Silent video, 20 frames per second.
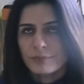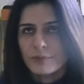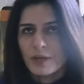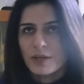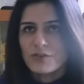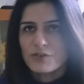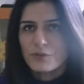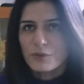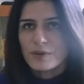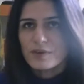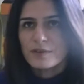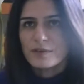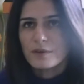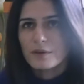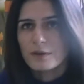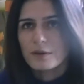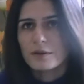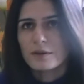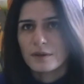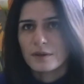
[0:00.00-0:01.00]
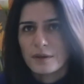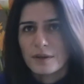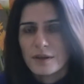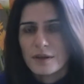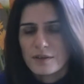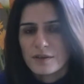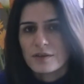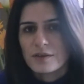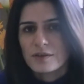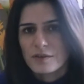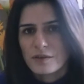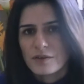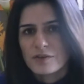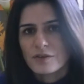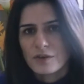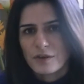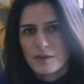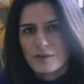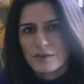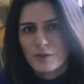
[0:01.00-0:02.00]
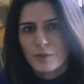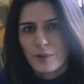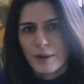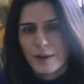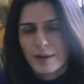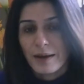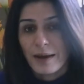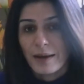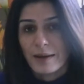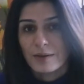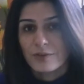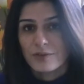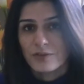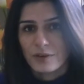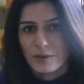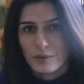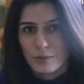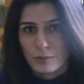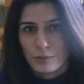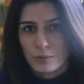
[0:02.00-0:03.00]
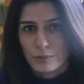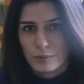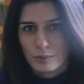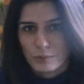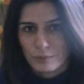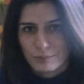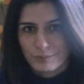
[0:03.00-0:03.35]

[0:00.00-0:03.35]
So it's a great energy to